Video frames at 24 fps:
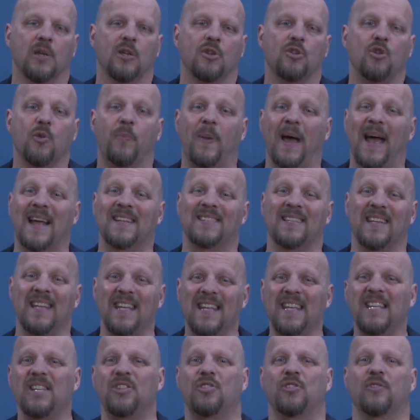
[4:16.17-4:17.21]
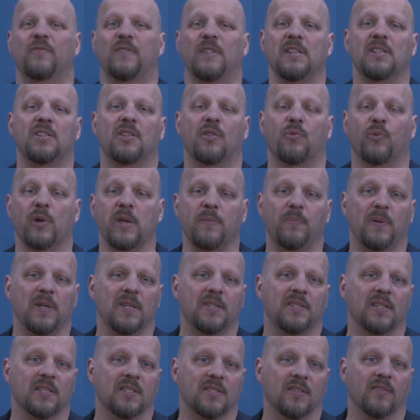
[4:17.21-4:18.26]
To pass each of these 3
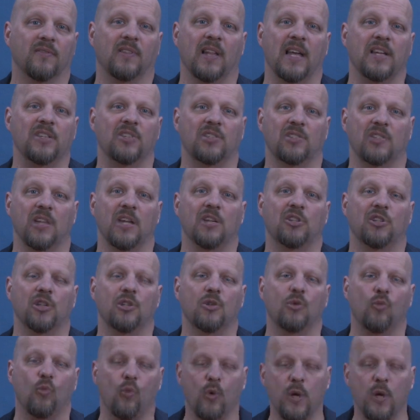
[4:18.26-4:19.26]
pieces of legislation,